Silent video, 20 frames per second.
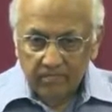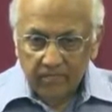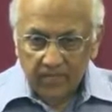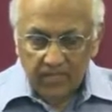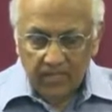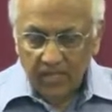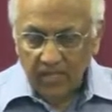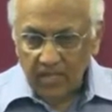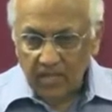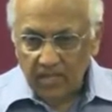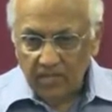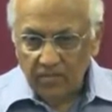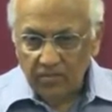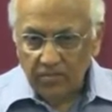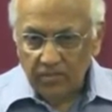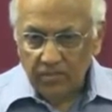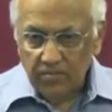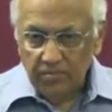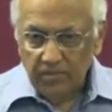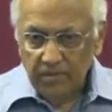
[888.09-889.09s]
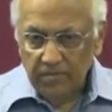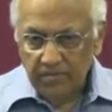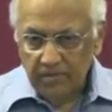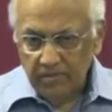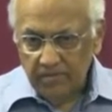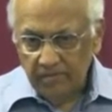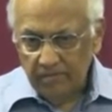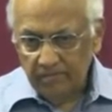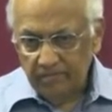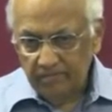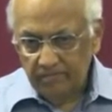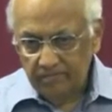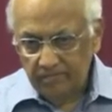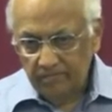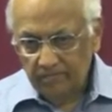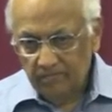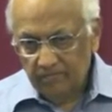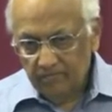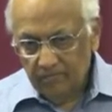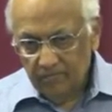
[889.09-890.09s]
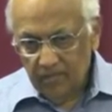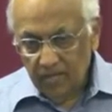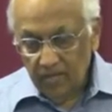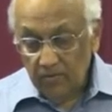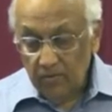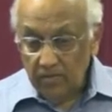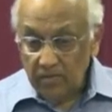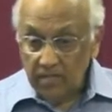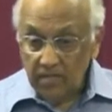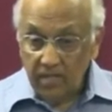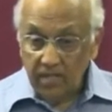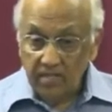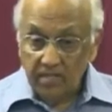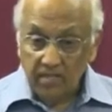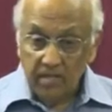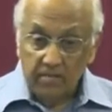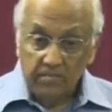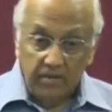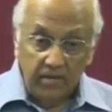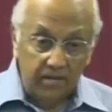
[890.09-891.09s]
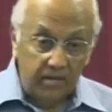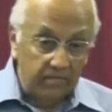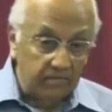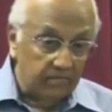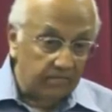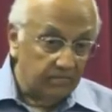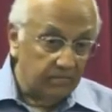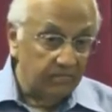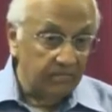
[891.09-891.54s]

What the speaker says: Is He against rich people? He wasn't against Abraham.